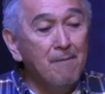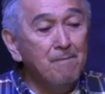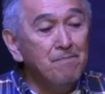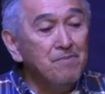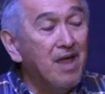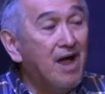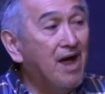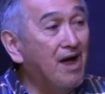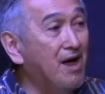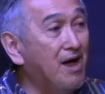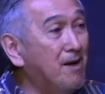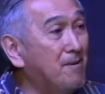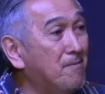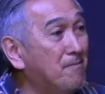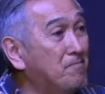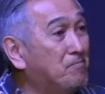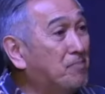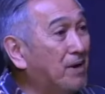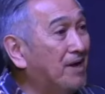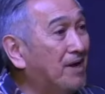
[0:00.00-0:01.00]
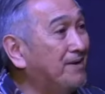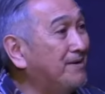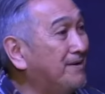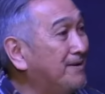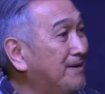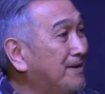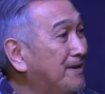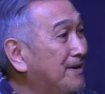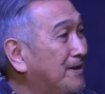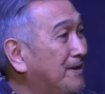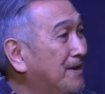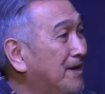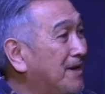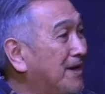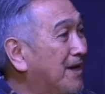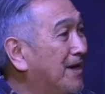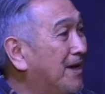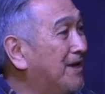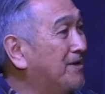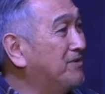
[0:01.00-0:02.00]
uh, but
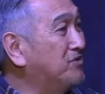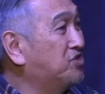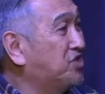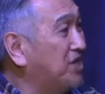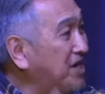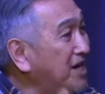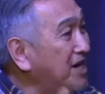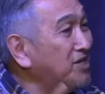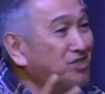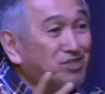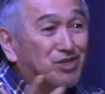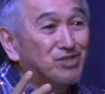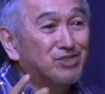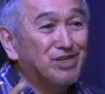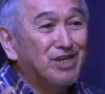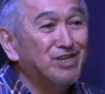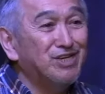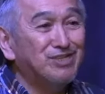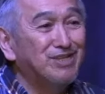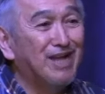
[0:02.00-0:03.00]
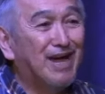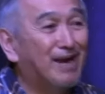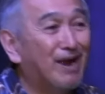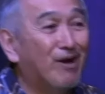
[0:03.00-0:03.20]
Jesus is not our